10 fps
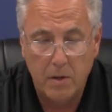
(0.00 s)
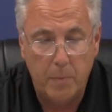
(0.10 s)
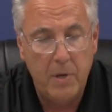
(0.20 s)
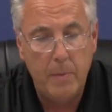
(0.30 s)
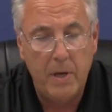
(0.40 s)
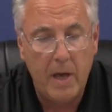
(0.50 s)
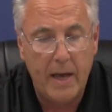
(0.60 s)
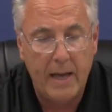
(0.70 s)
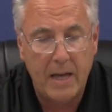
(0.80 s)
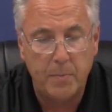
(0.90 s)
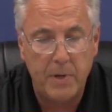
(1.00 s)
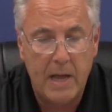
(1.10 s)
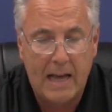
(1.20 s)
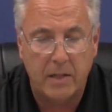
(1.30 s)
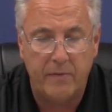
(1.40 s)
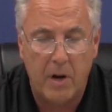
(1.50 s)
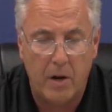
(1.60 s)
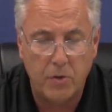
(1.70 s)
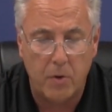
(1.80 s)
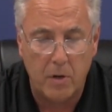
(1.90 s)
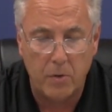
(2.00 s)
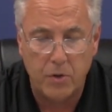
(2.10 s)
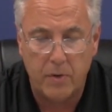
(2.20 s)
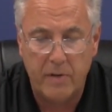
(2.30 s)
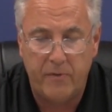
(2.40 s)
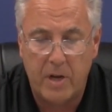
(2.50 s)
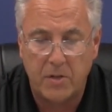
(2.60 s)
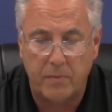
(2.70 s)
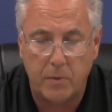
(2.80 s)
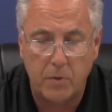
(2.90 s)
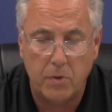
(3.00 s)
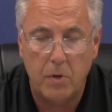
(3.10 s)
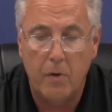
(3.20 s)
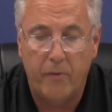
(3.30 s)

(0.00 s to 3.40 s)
The PBA has been active at our Trunk or Treat festivals,